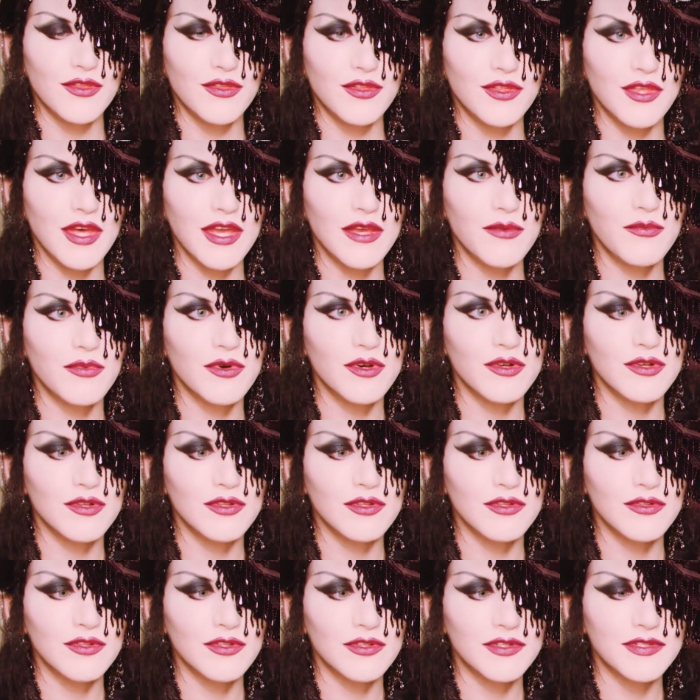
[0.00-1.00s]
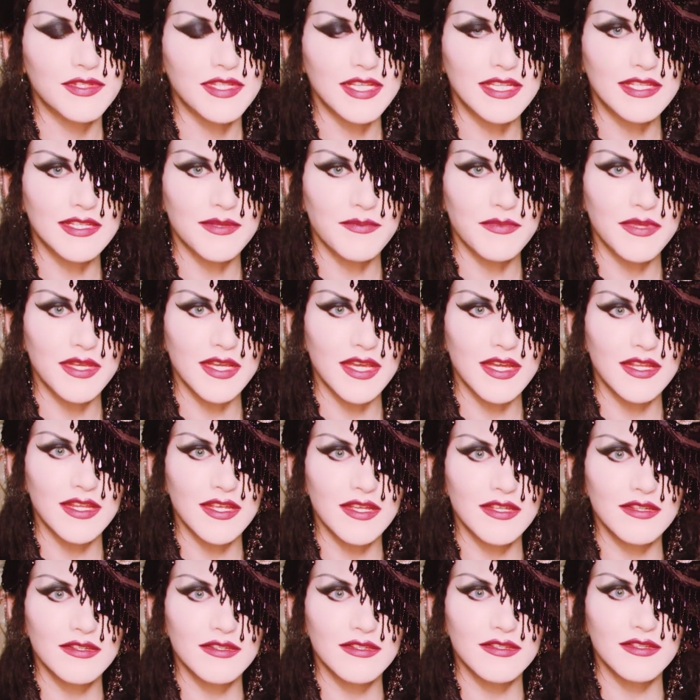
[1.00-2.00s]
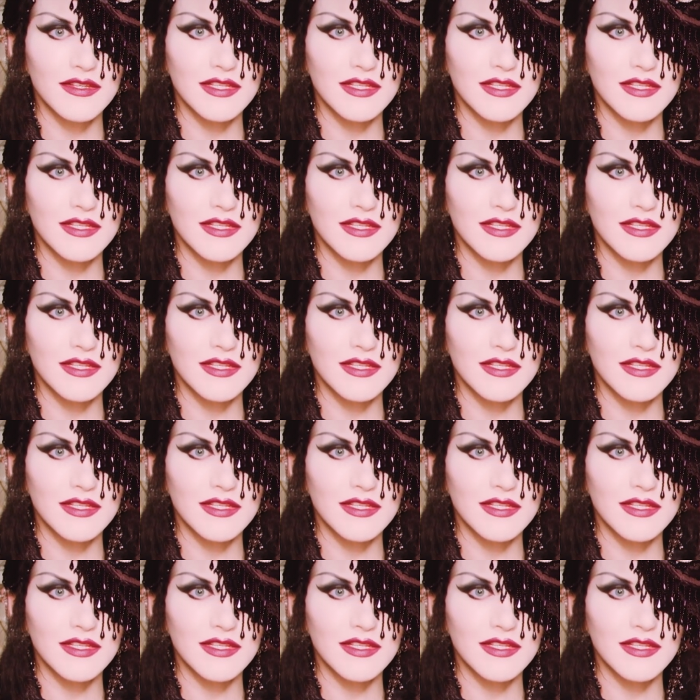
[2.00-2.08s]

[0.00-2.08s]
they will see something in it